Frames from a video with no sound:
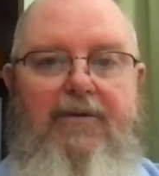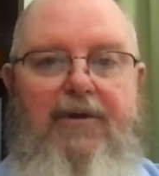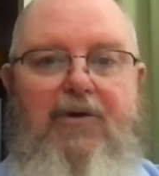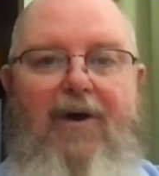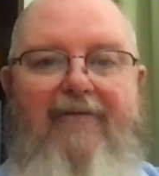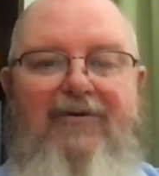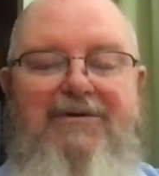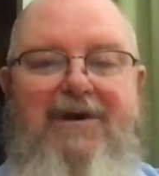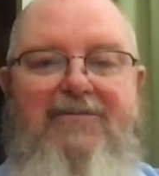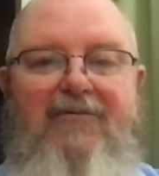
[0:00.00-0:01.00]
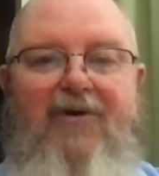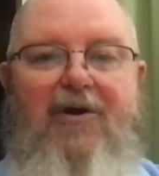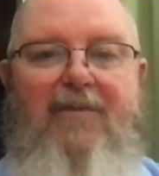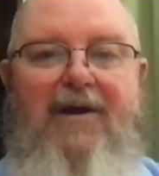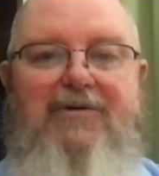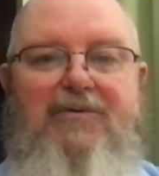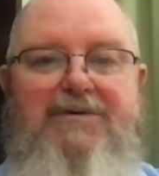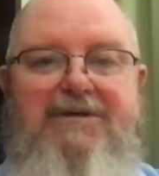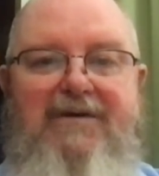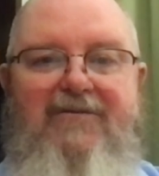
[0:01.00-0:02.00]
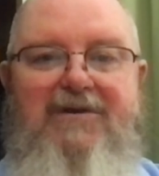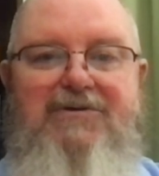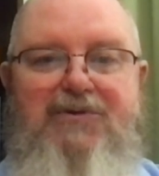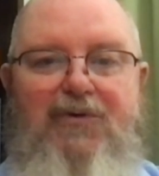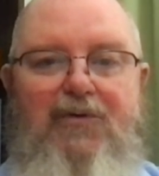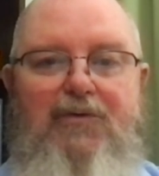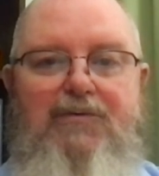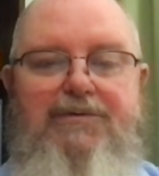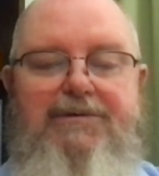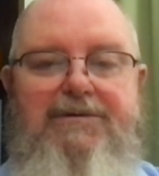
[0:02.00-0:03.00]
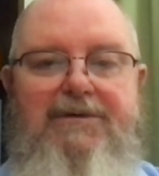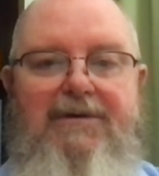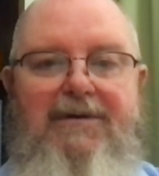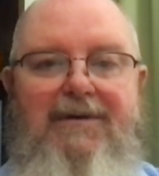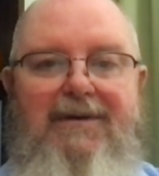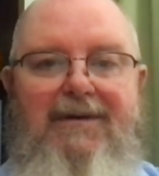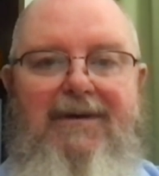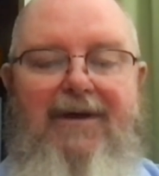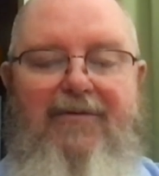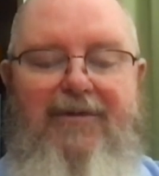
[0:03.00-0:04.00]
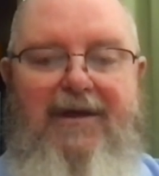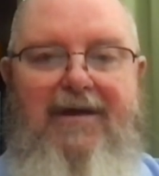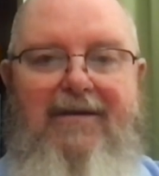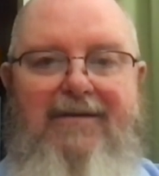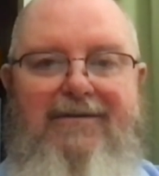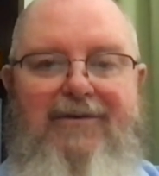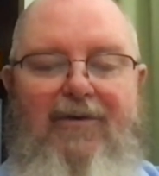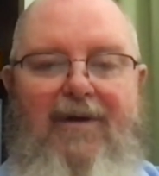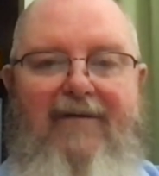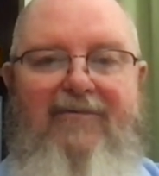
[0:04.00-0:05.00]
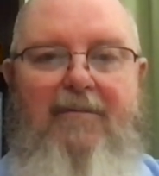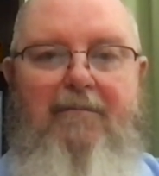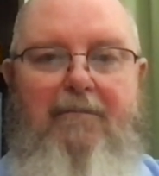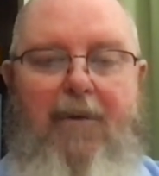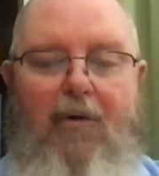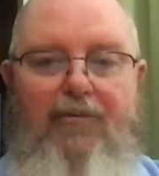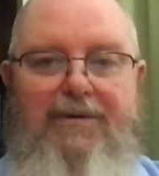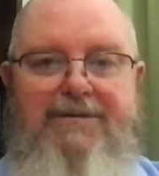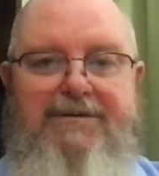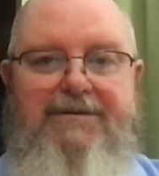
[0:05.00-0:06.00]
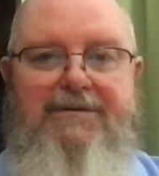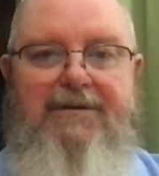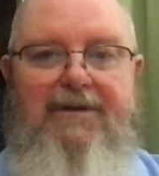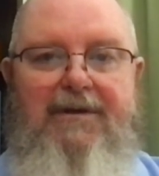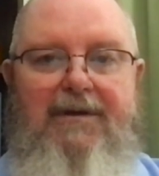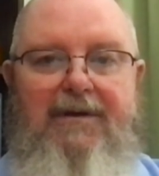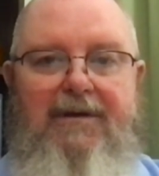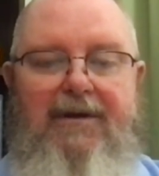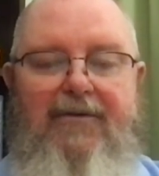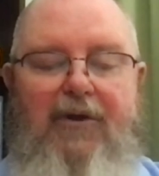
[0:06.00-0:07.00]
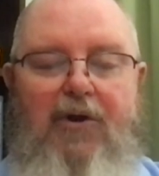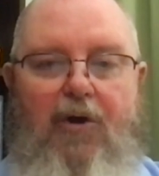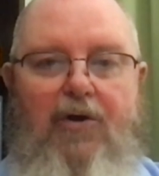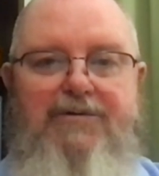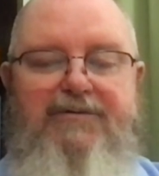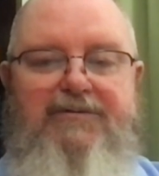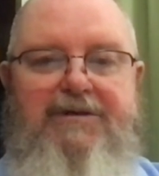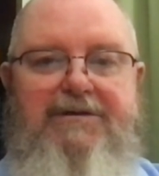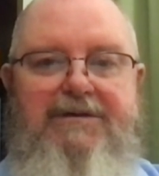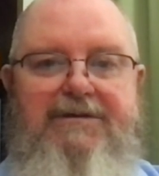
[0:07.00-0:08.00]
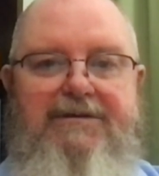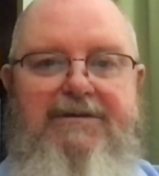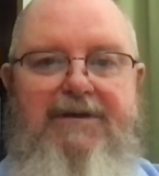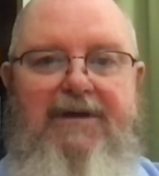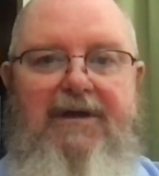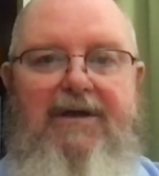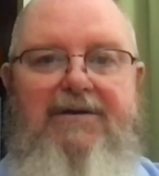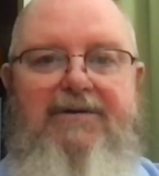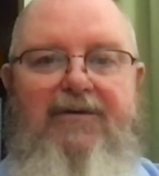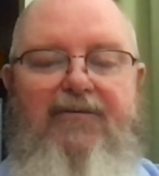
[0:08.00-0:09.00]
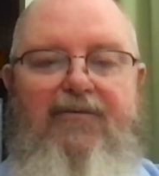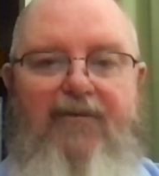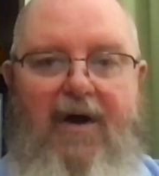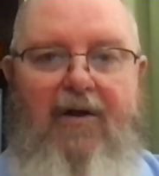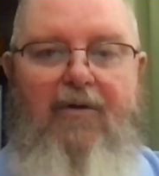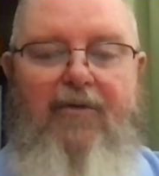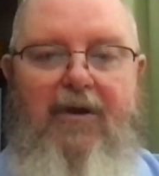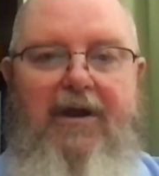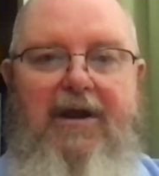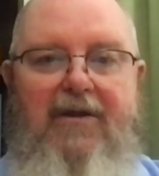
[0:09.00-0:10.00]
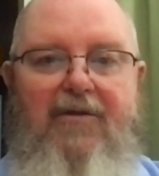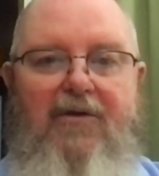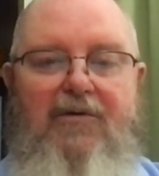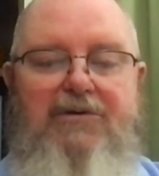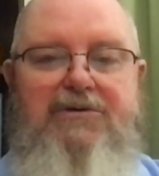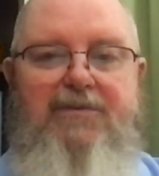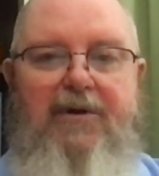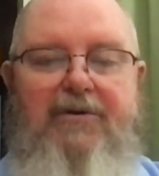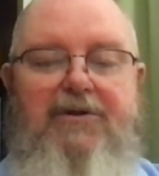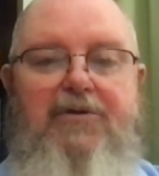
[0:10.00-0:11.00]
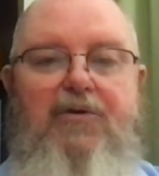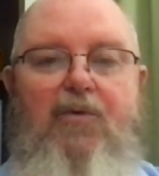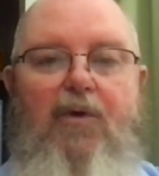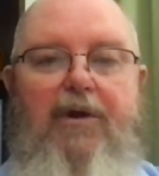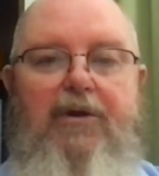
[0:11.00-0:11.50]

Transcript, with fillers: that you'll have a receptive heart and mind to receive these truths, and then you'll have the boldness and the courage of Jesus to follow the leading of the Holy Spirit to do what